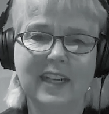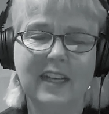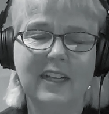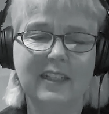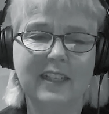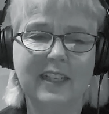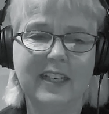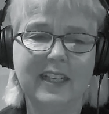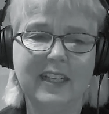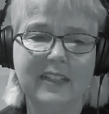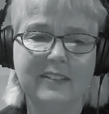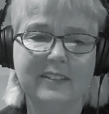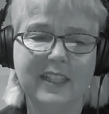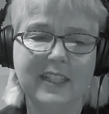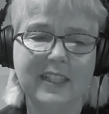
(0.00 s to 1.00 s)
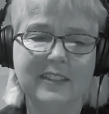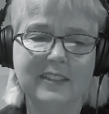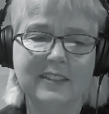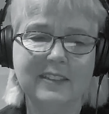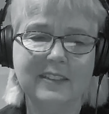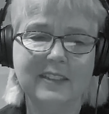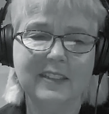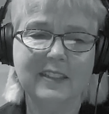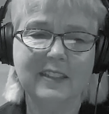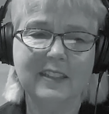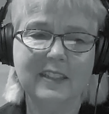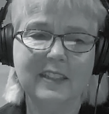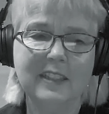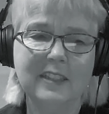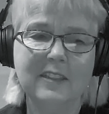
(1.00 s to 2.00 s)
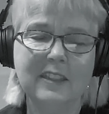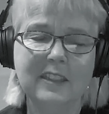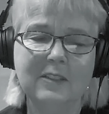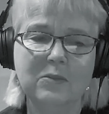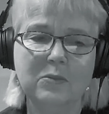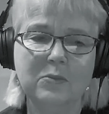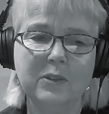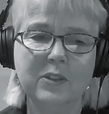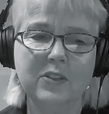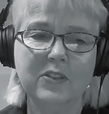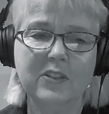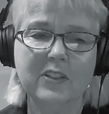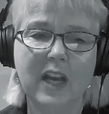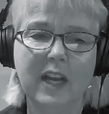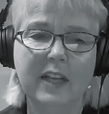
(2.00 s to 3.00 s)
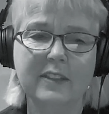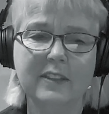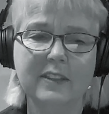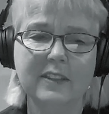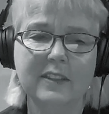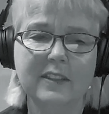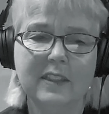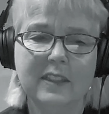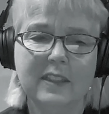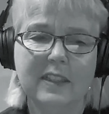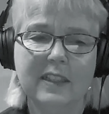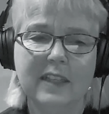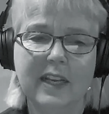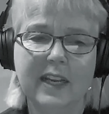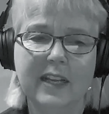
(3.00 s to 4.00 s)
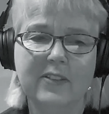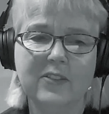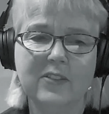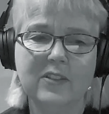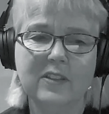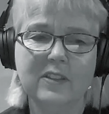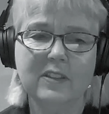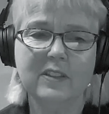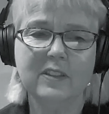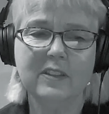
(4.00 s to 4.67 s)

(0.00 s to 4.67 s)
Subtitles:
And it was not as